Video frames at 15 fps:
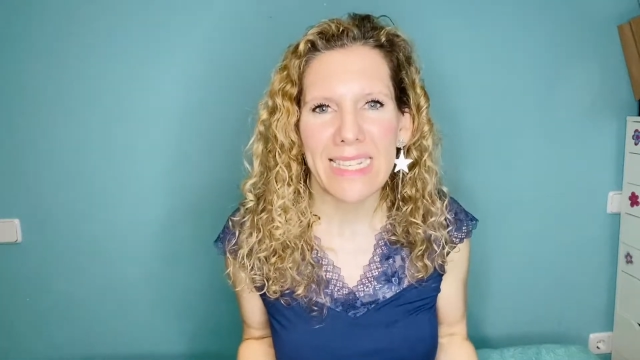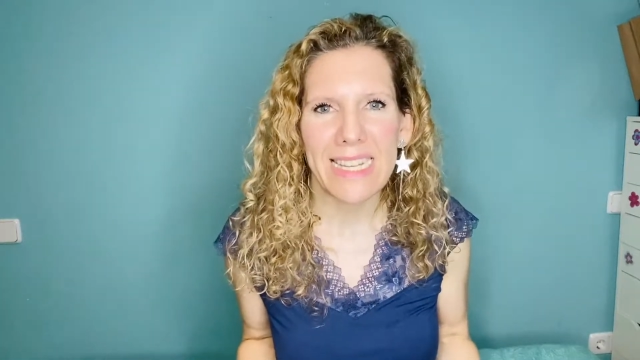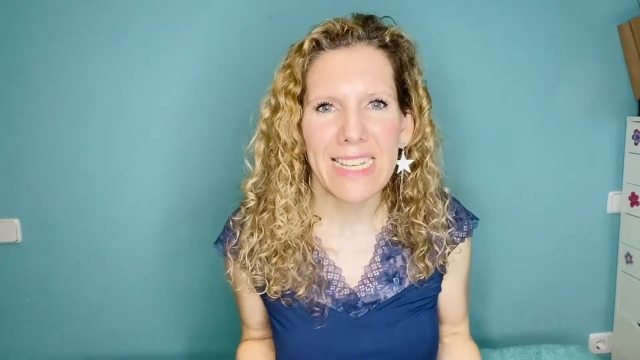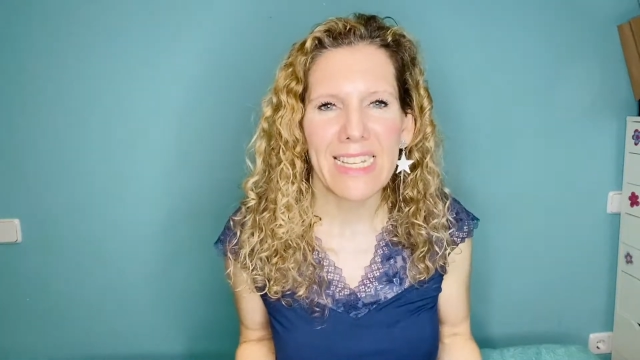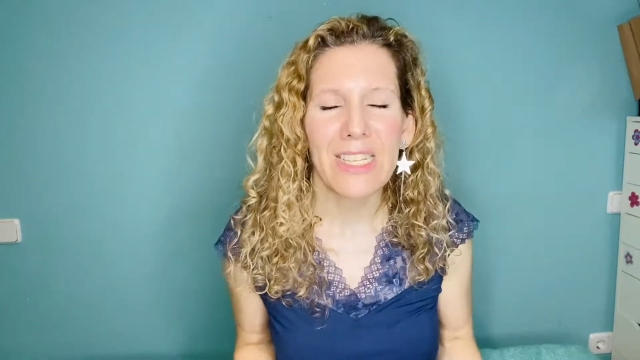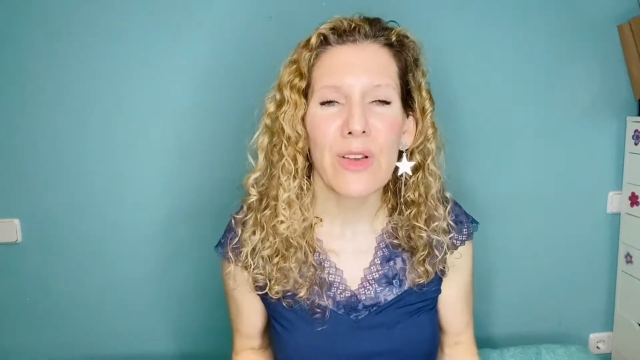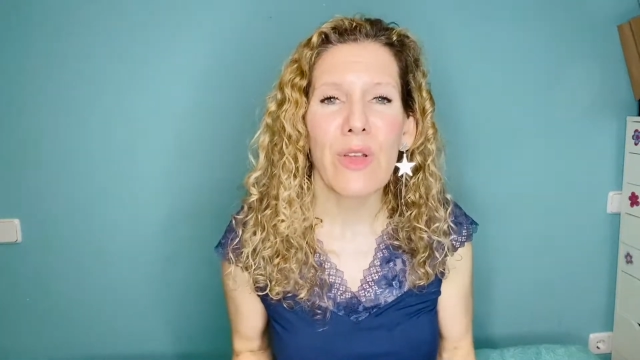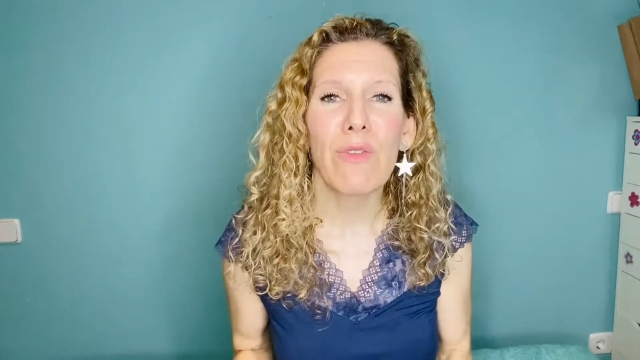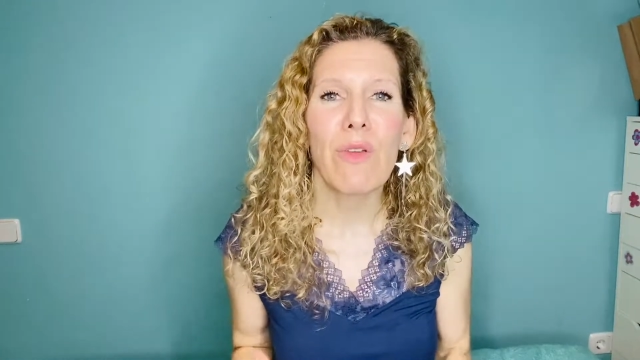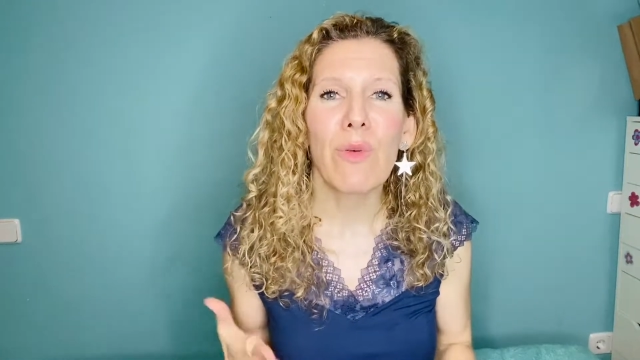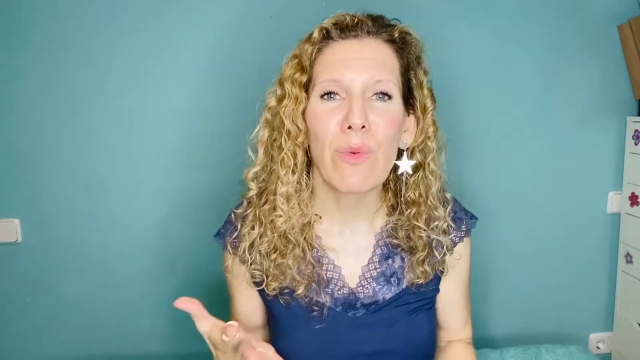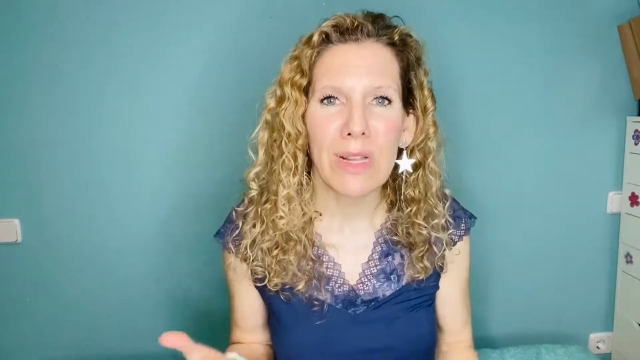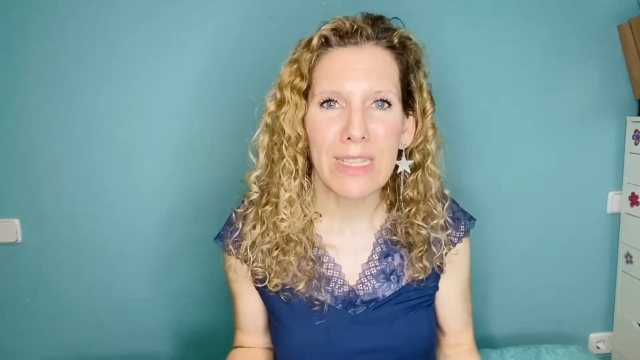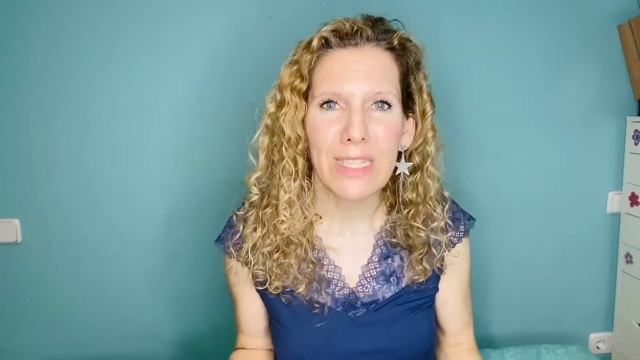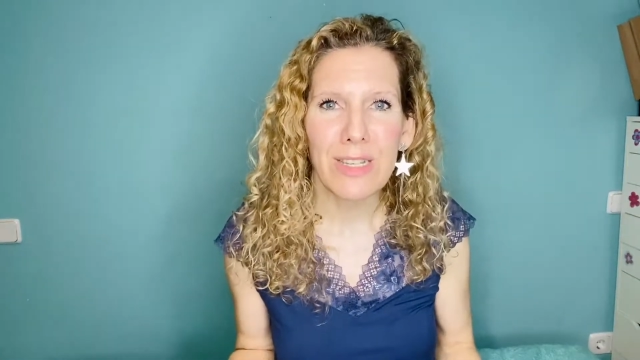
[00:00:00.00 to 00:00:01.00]
So if you
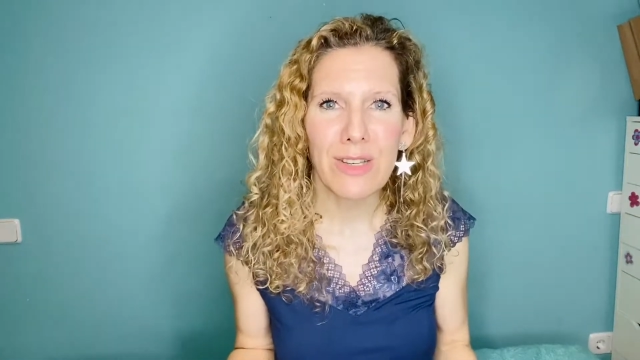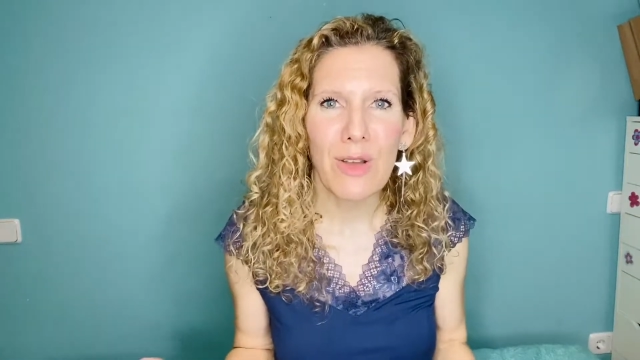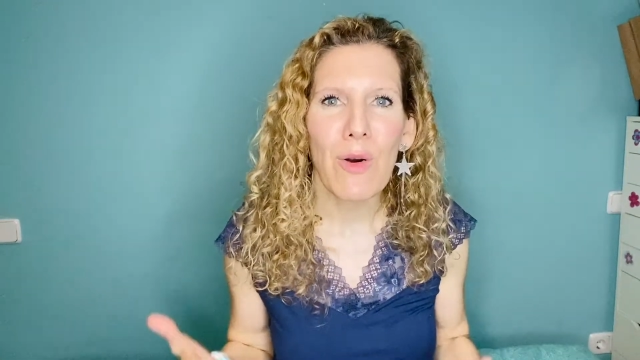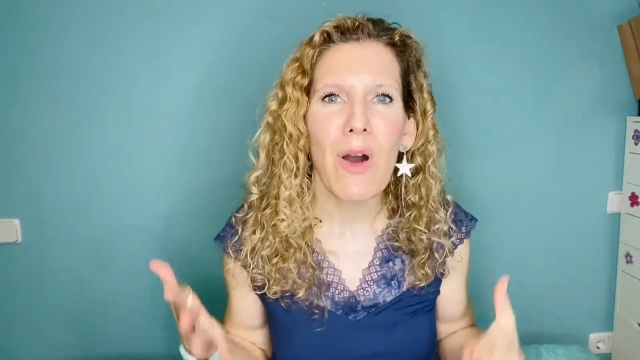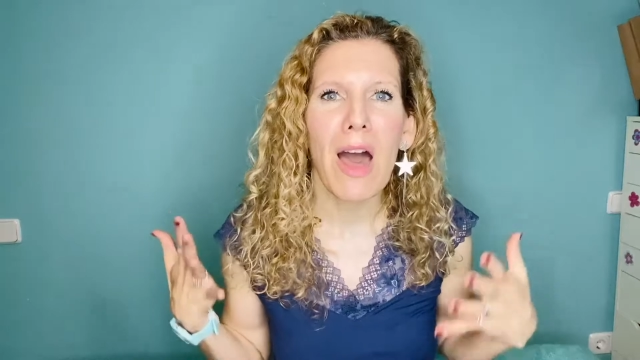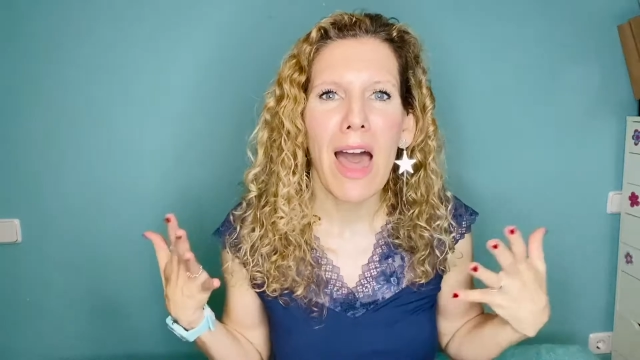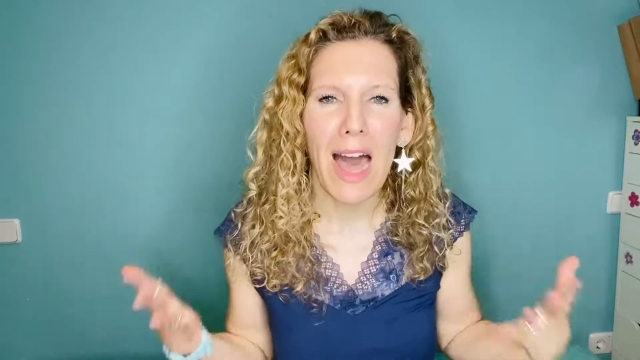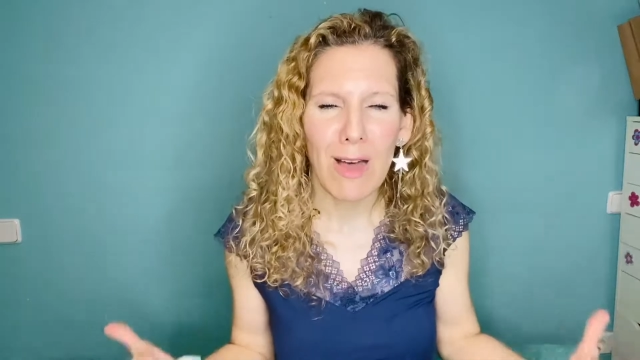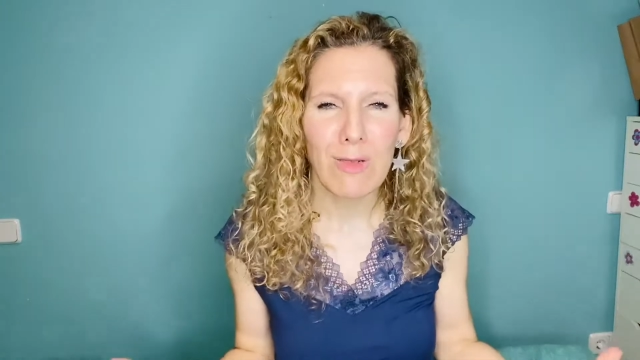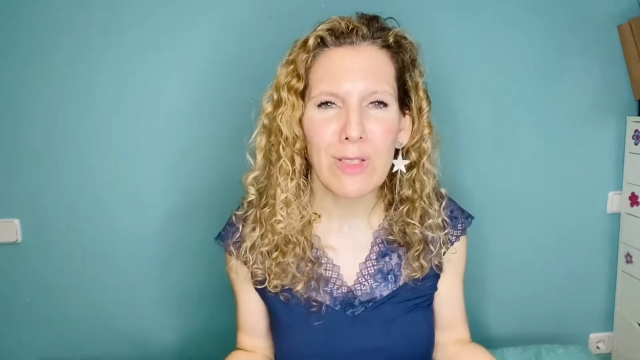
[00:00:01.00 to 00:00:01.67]
want to know how to